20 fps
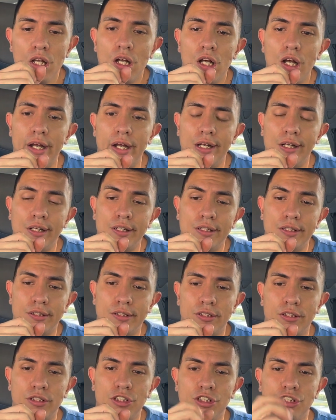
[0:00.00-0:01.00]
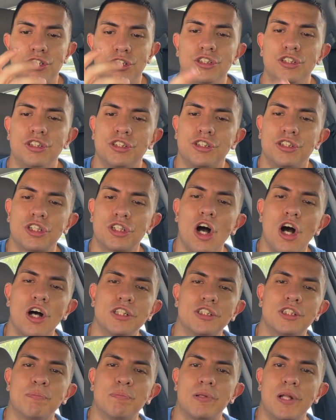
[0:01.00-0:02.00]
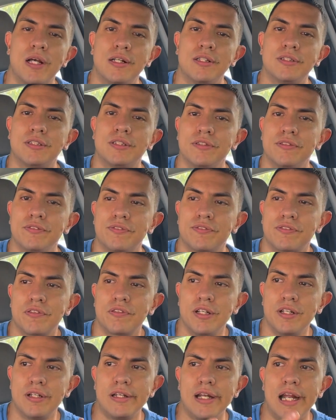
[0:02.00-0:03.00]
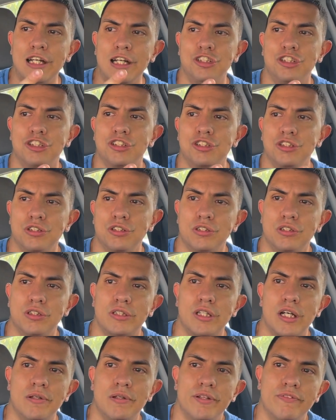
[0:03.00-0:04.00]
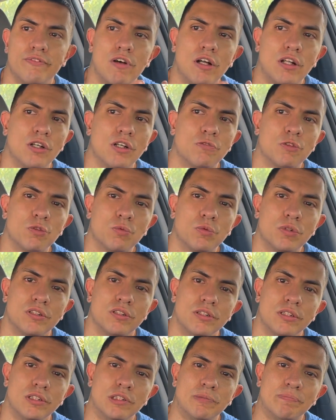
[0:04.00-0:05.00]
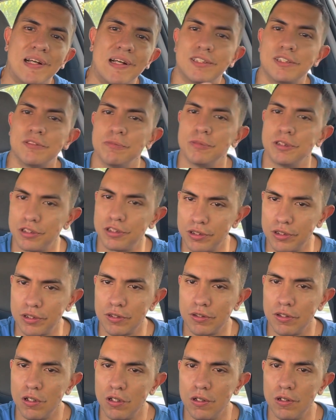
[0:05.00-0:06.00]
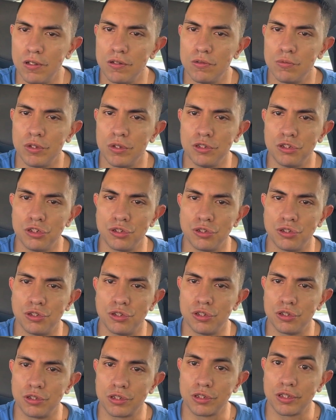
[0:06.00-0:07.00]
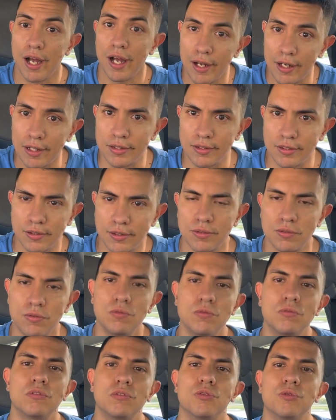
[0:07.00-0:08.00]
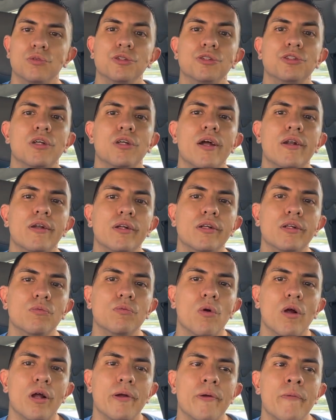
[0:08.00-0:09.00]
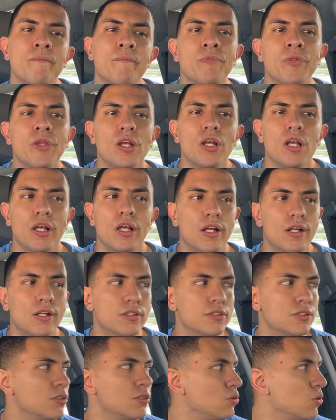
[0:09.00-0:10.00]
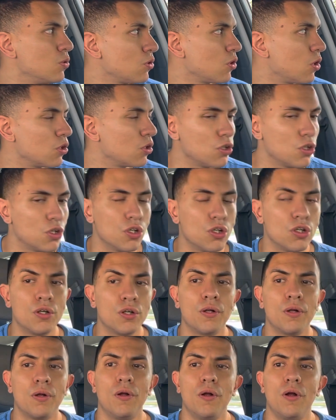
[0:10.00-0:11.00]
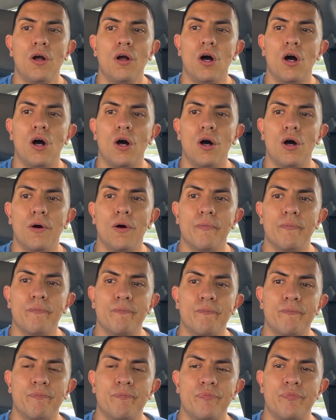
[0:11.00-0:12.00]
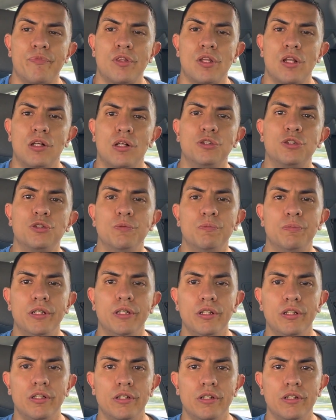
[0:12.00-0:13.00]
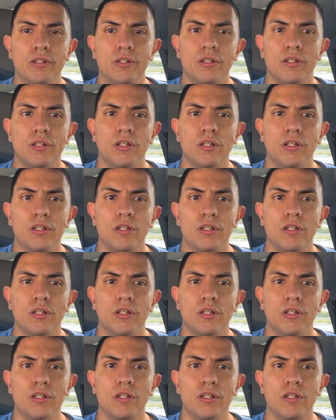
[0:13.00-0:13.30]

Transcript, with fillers: is this this contemplative nature that developed with these pessimistic uh, religions such as Christianity, right? It is no longer um, to be